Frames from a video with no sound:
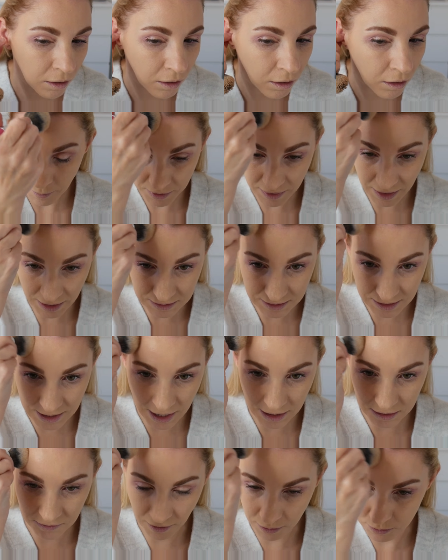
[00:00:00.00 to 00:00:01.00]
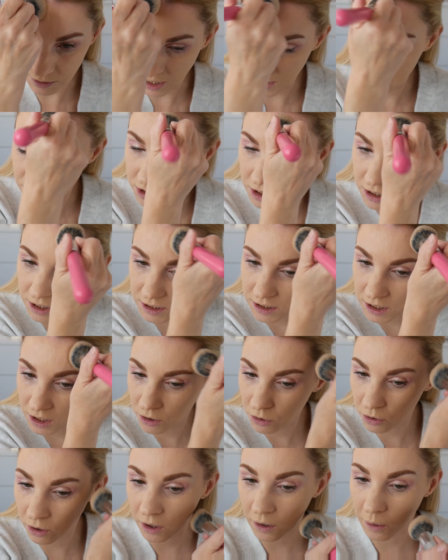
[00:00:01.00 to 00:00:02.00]
I mean, that's a nice foundation. Is it
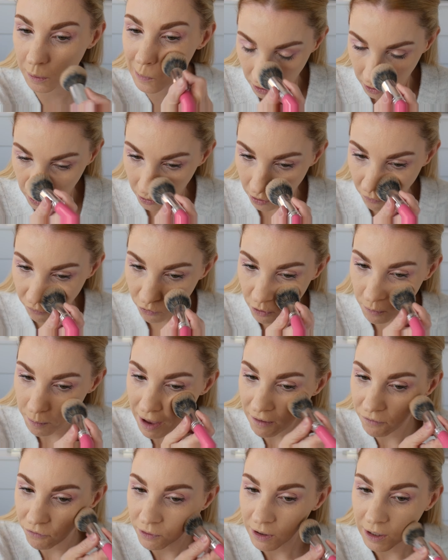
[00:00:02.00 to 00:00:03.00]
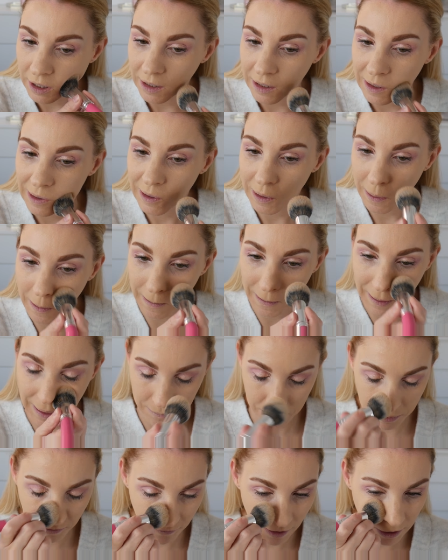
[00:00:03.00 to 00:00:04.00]
gonna cover up every
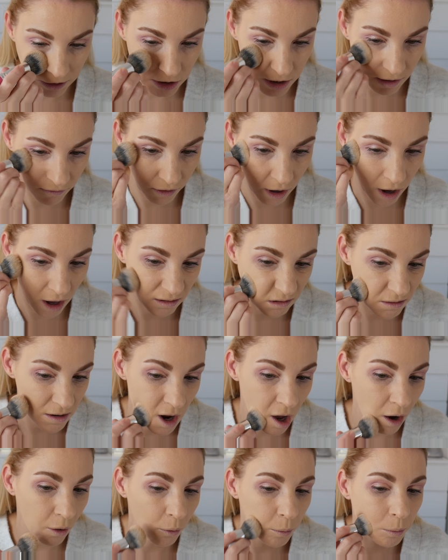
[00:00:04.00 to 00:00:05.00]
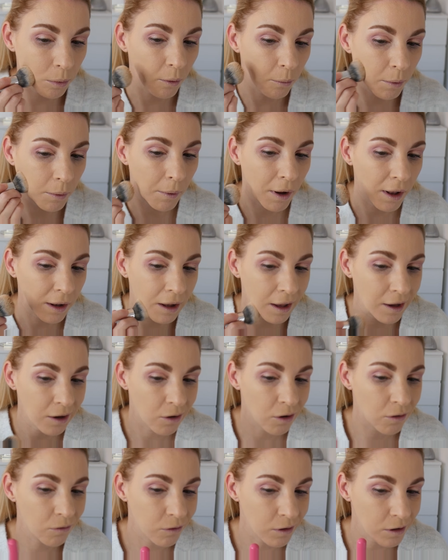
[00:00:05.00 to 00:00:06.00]
imperfection I've got? No, but with what I like
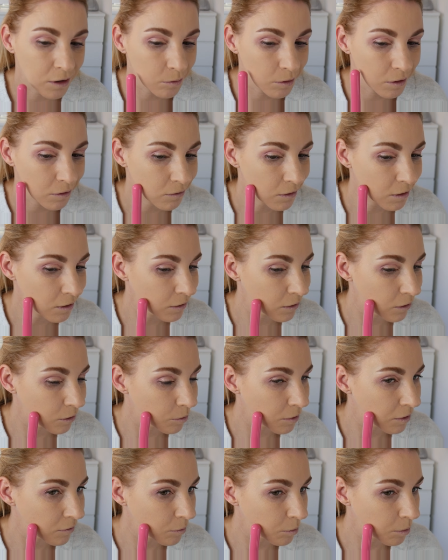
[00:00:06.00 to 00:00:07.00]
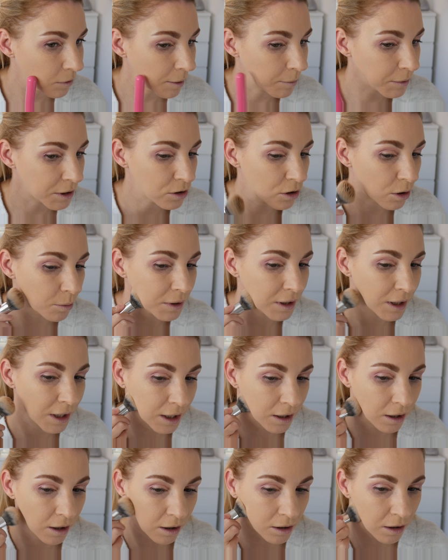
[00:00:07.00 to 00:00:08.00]
coverage, I mean, I've got a little bit of a blemish coming
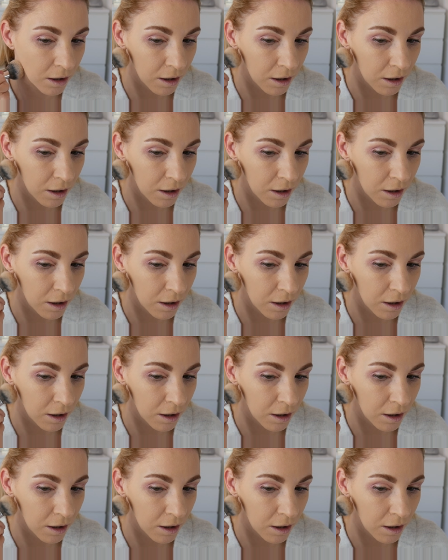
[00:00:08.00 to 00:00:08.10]
here.